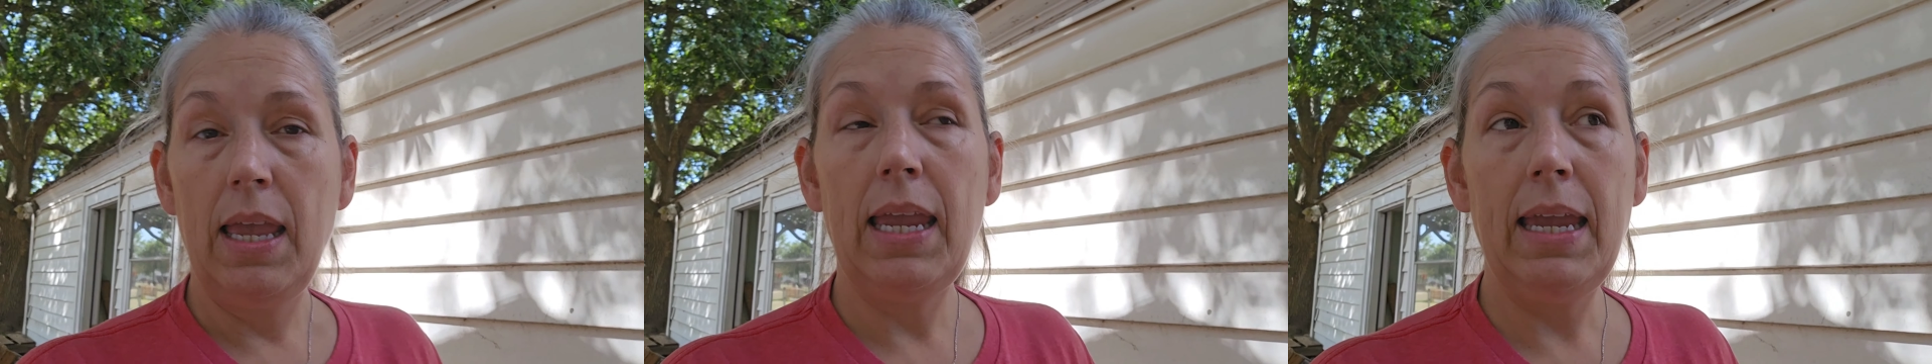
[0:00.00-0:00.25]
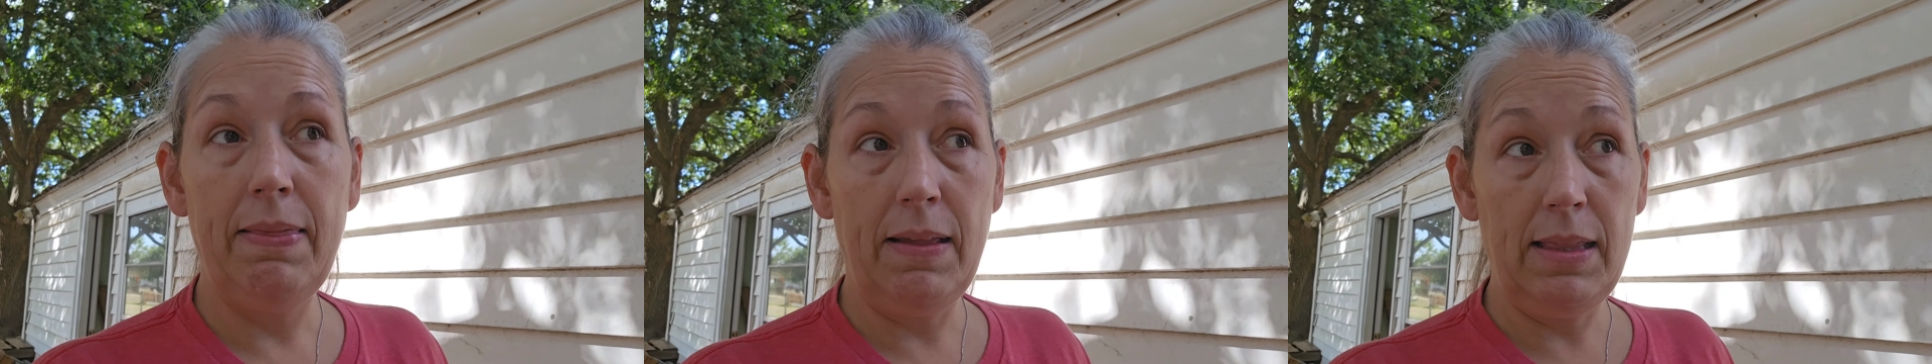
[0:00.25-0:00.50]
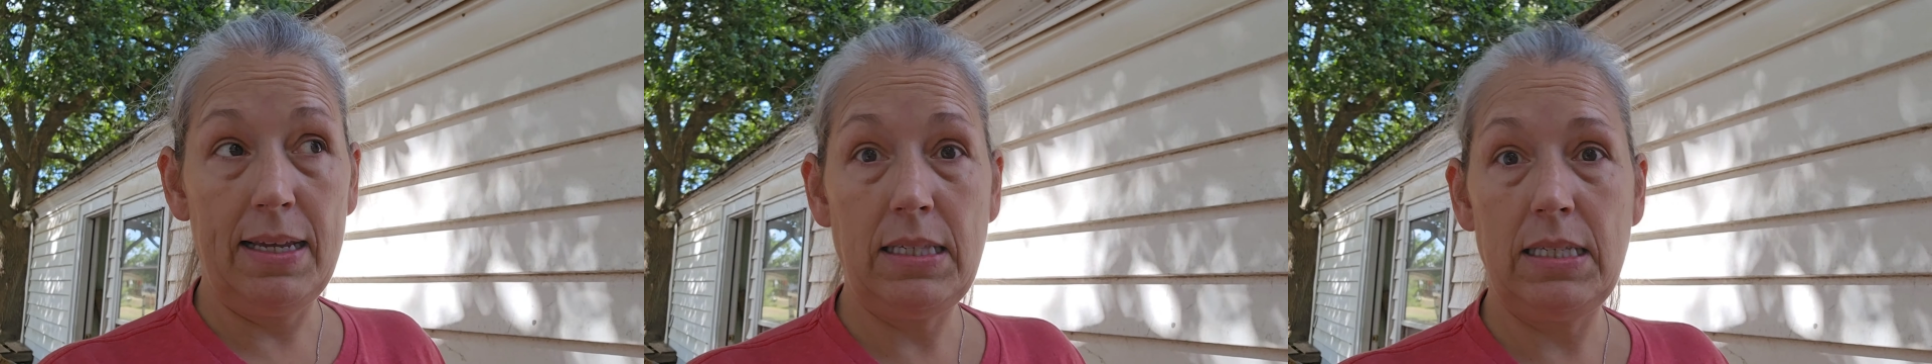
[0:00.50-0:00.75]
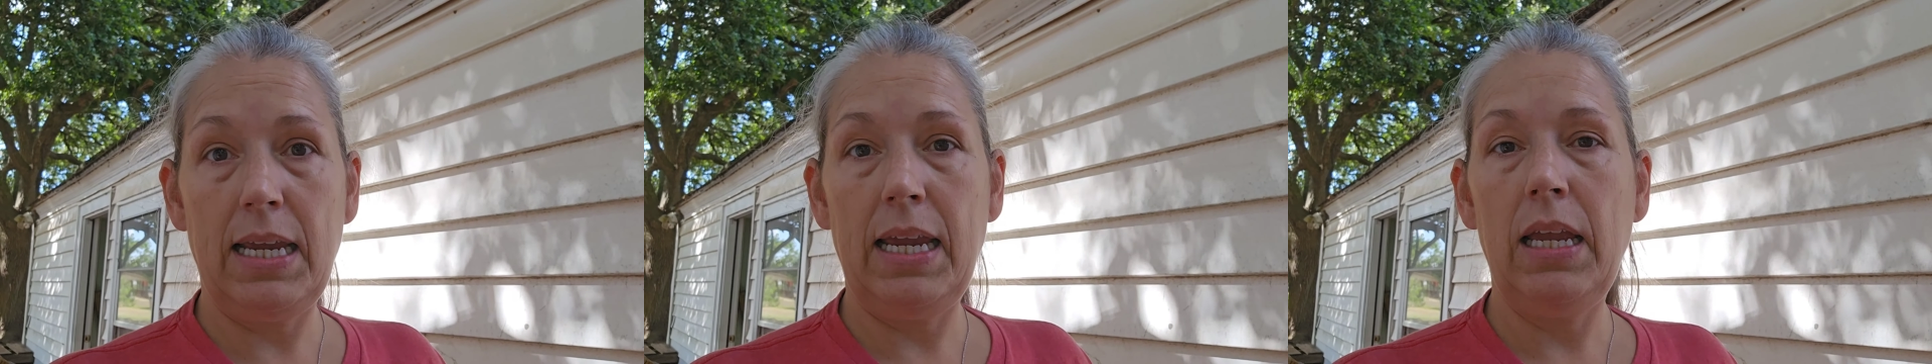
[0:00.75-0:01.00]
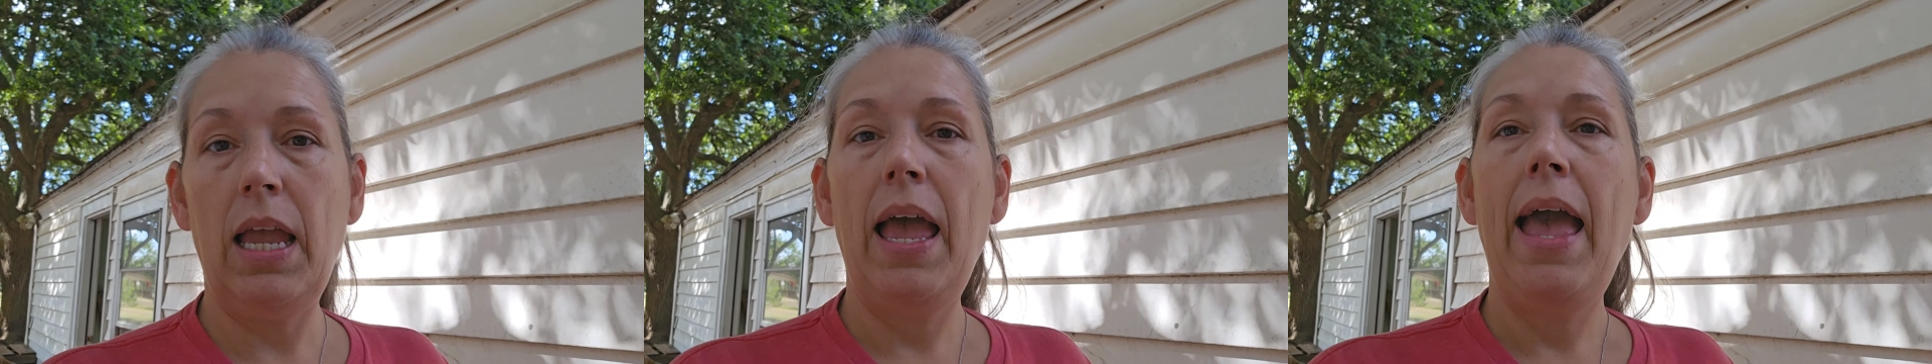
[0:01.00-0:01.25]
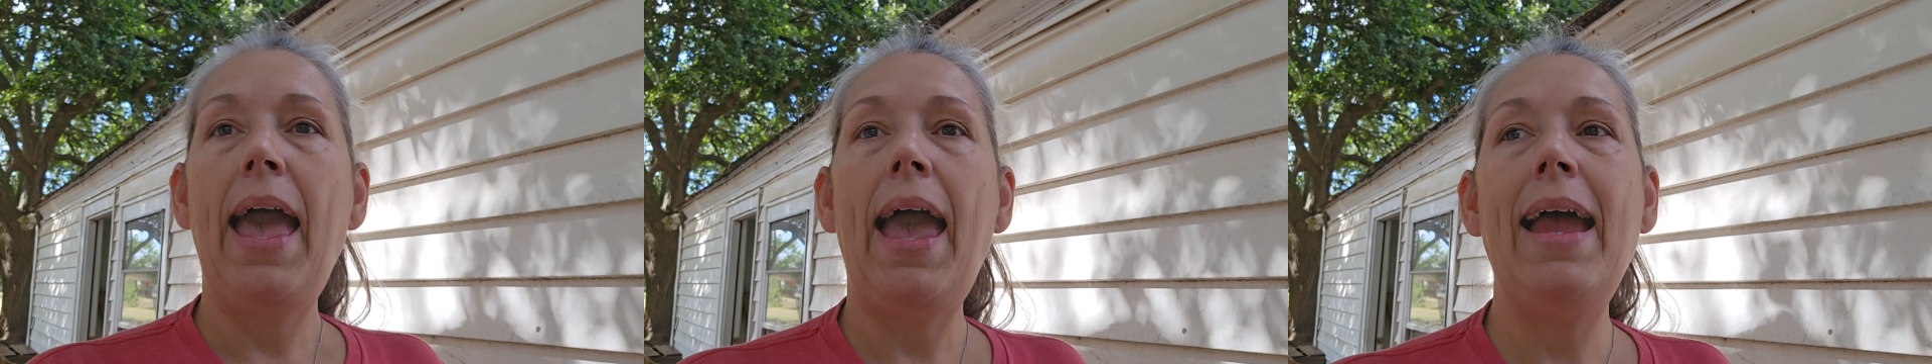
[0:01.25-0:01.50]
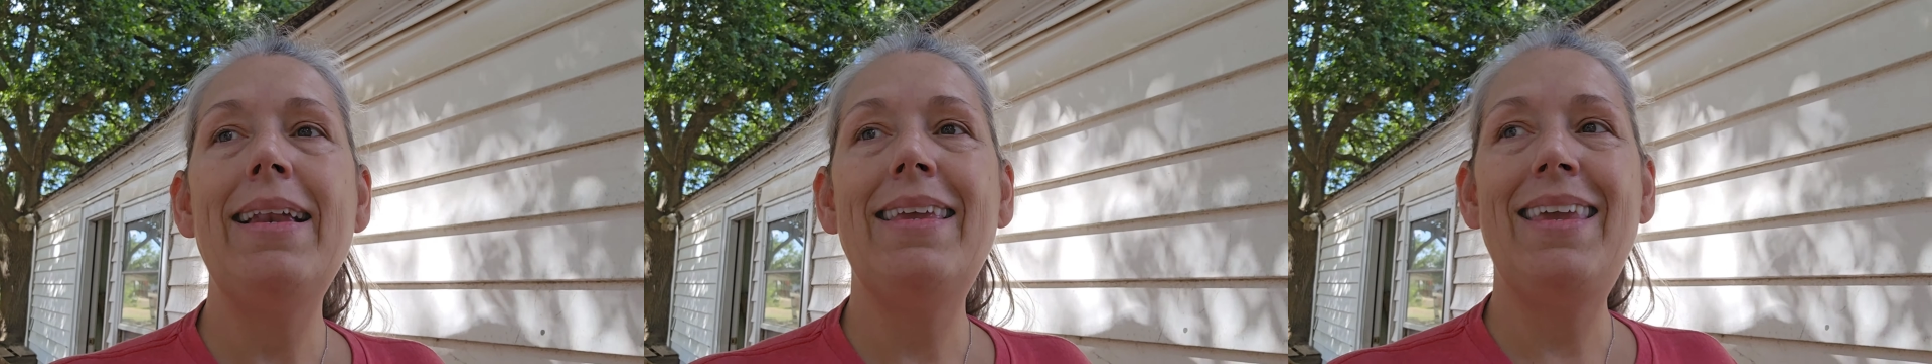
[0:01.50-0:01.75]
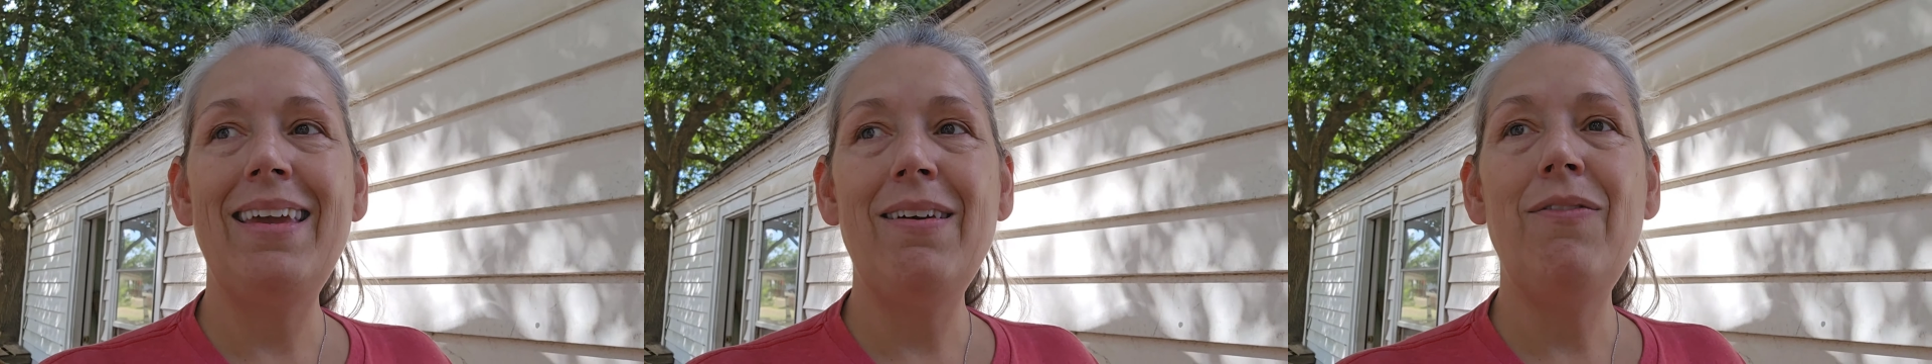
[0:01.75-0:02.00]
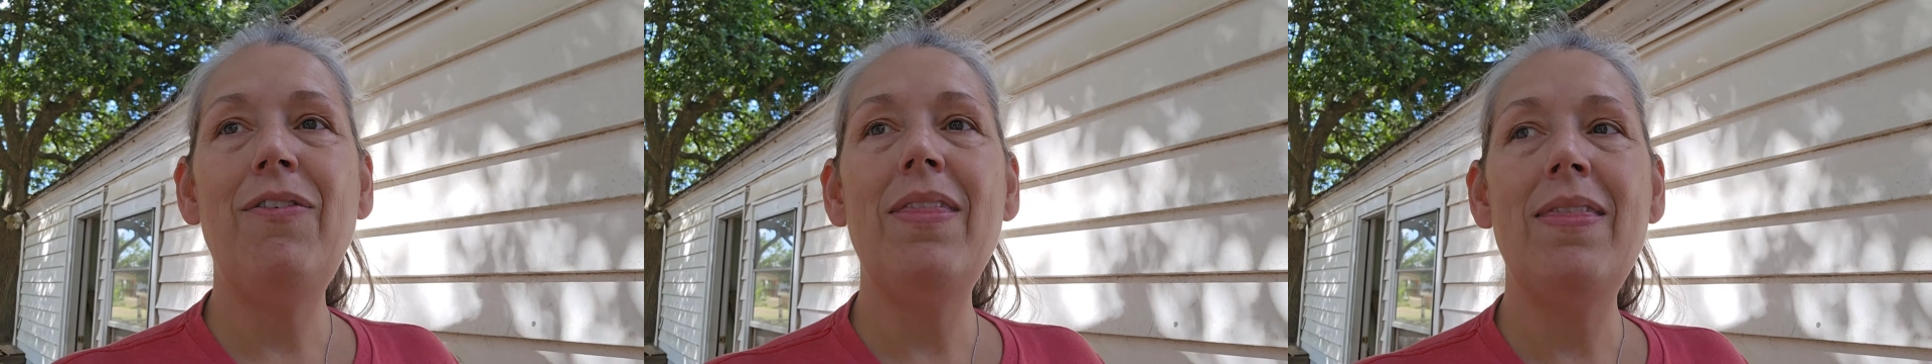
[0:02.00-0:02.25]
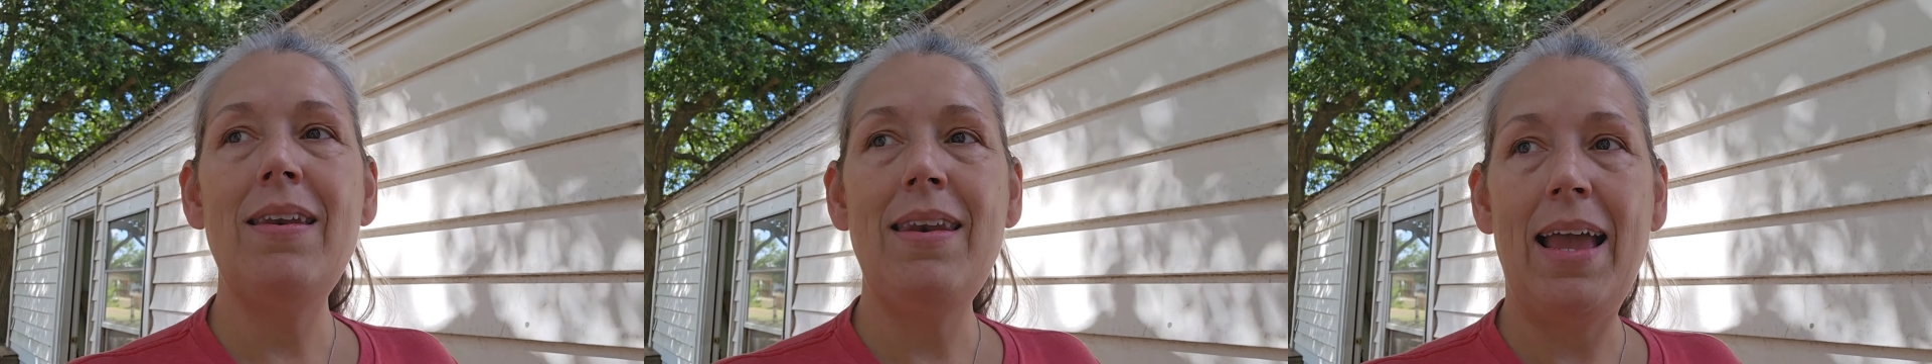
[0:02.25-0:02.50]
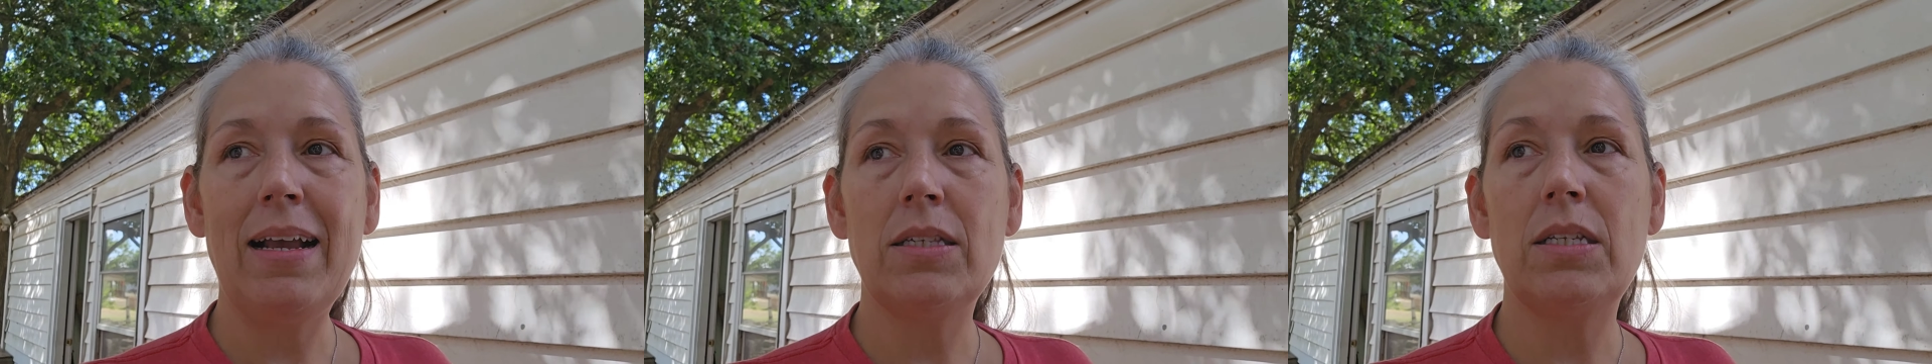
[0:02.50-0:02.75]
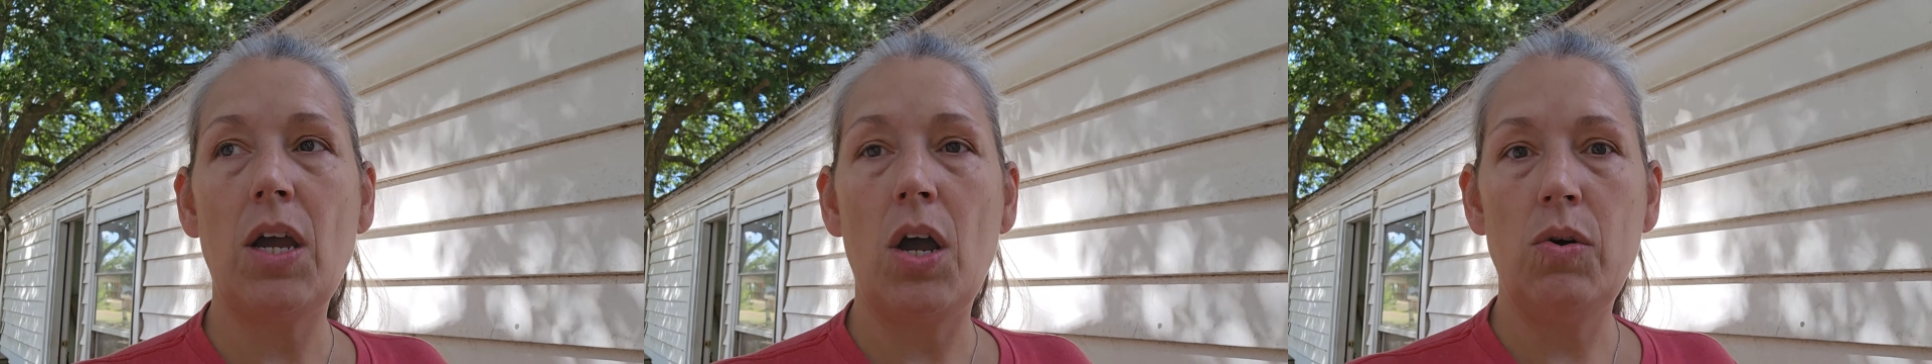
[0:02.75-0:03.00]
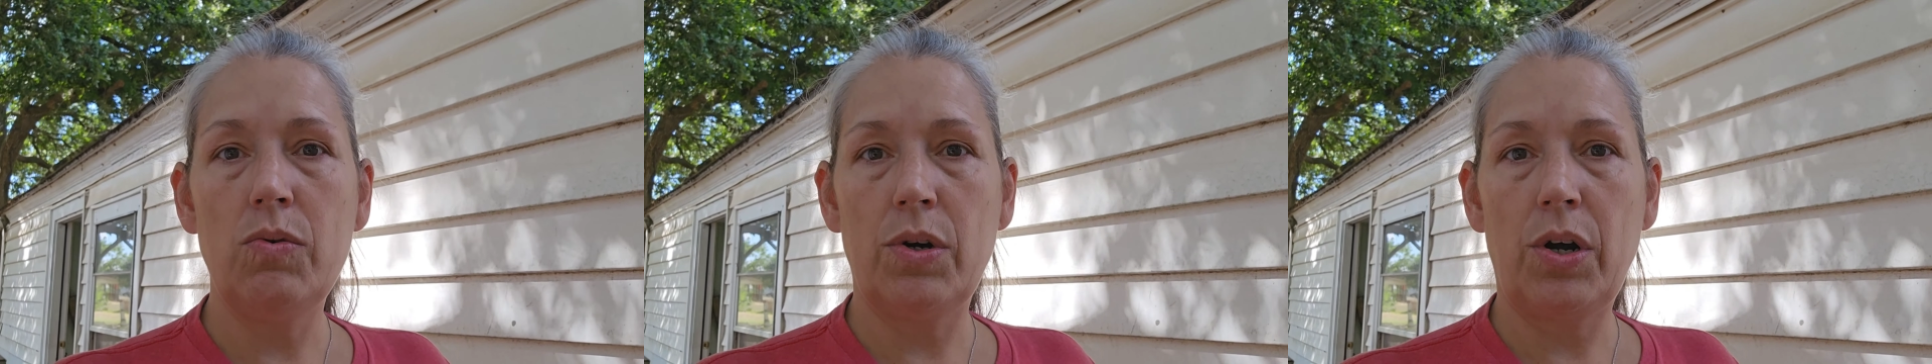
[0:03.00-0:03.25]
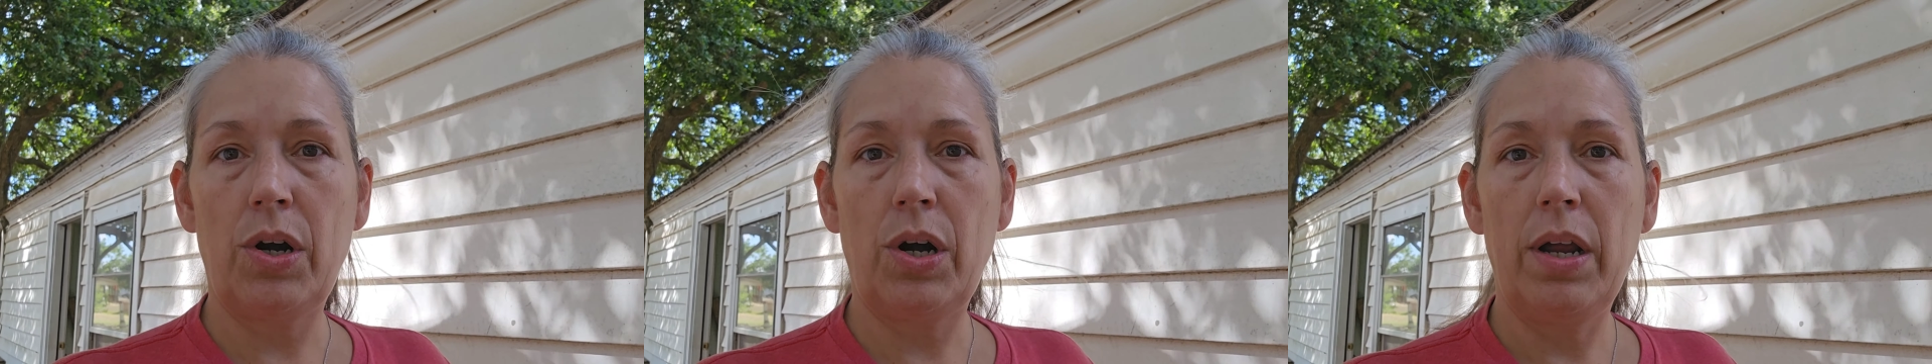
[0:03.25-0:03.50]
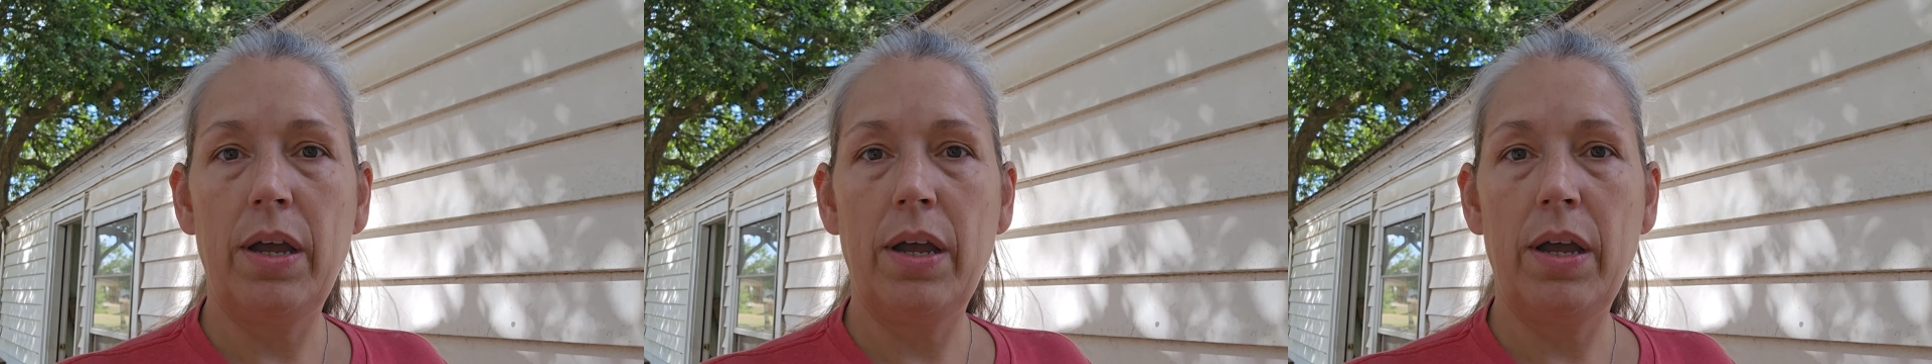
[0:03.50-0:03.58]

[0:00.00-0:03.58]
in the listing and give the next owner